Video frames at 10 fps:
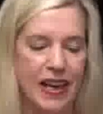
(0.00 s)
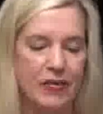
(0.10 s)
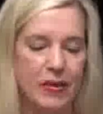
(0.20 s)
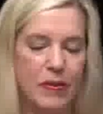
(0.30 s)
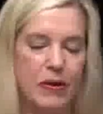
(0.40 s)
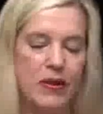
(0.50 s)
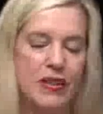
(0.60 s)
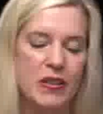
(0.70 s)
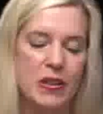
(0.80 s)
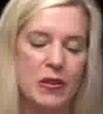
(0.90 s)
remote
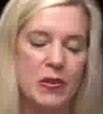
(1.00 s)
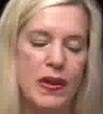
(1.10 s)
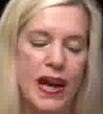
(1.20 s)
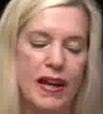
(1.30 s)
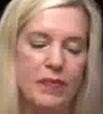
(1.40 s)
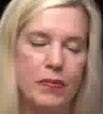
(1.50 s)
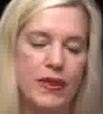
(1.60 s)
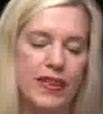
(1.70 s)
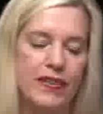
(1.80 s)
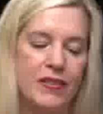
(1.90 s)
control app
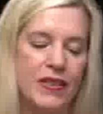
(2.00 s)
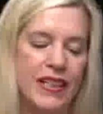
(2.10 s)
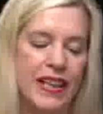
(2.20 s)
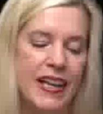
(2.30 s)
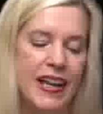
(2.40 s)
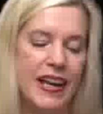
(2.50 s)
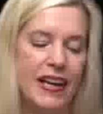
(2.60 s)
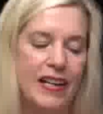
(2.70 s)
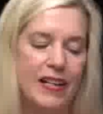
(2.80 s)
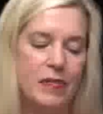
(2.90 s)
Peel,
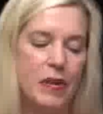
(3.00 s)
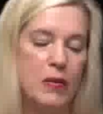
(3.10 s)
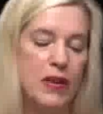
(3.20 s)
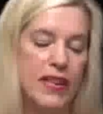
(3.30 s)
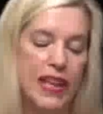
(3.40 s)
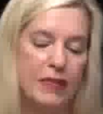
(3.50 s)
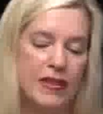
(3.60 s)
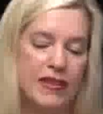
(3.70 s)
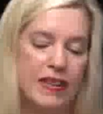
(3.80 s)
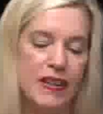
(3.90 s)
mobile
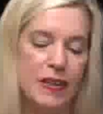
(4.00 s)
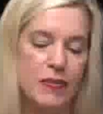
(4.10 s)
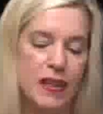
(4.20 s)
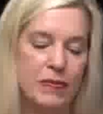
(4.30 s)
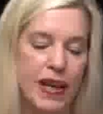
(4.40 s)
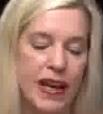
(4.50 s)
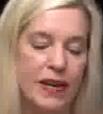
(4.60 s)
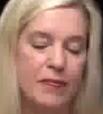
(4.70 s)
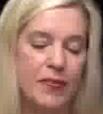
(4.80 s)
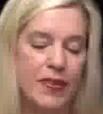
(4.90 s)
gaming startup
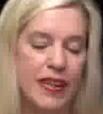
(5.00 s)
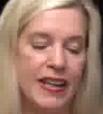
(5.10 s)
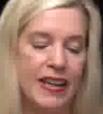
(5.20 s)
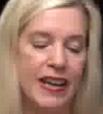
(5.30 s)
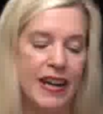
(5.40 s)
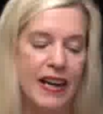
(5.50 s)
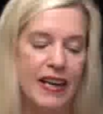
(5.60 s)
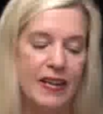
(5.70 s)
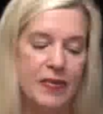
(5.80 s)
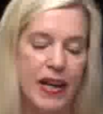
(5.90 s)
Kabam,
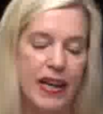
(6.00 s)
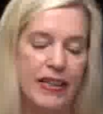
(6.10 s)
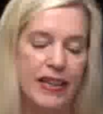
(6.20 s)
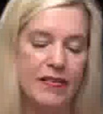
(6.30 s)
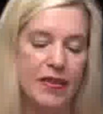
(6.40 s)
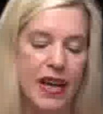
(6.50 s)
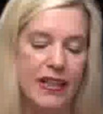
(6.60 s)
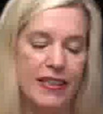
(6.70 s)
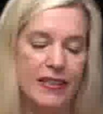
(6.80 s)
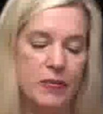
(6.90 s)
and then
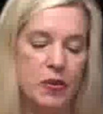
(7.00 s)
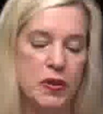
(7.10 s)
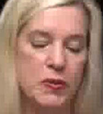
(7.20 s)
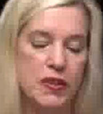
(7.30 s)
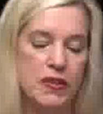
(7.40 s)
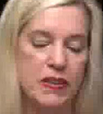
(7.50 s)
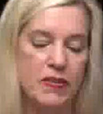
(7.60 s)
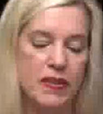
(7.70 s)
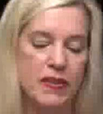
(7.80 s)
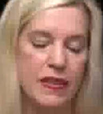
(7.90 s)
finally subscription
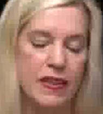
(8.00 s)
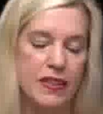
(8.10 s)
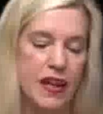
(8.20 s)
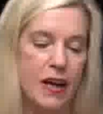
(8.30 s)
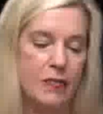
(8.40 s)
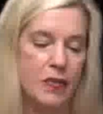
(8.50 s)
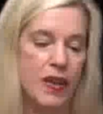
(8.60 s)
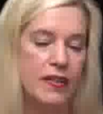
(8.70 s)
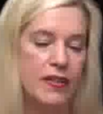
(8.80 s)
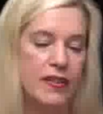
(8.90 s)
service Shop
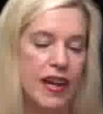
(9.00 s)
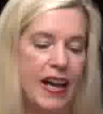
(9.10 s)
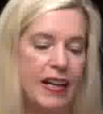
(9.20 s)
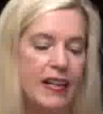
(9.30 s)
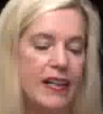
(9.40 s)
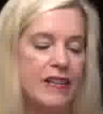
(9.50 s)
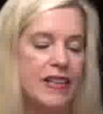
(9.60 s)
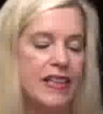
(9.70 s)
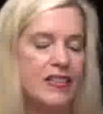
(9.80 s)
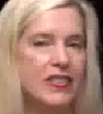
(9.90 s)
Runner. And
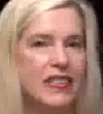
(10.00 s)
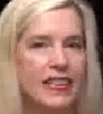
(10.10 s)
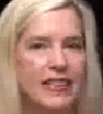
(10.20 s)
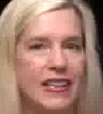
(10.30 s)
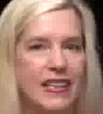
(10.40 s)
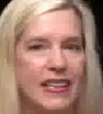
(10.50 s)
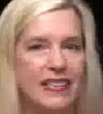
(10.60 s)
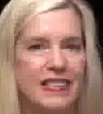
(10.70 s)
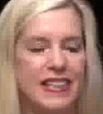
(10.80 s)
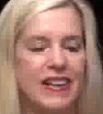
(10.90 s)
the interesting thing
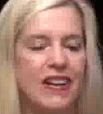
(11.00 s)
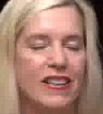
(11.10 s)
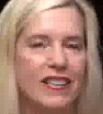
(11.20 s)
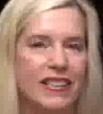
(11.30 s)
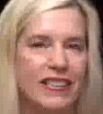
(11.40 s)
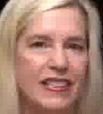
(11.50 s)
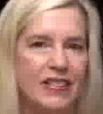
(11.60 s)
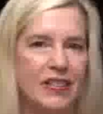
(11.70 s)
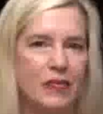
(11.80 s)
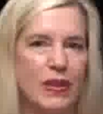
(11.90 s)
is that all of these
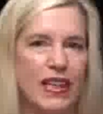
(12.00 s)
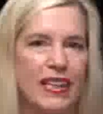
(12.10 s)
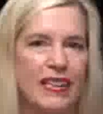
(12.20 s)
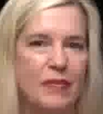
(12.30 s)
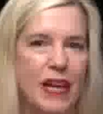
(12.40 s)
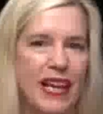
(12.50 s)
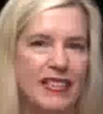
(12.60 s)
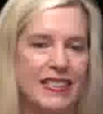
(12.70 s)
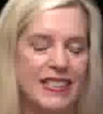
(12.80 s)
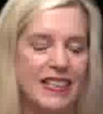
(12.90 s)
deals have been in the
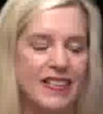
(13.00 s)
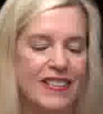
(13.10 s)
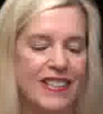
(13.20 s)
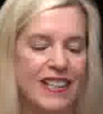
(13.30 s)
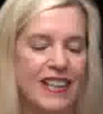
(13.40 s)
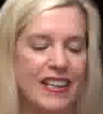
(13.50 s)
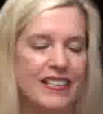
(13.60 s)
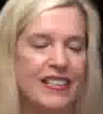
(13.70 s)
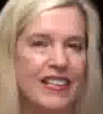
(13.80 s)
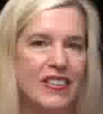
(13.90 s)
past year.
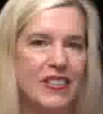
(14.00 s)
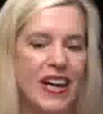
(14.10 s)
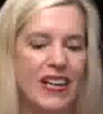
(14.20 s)
So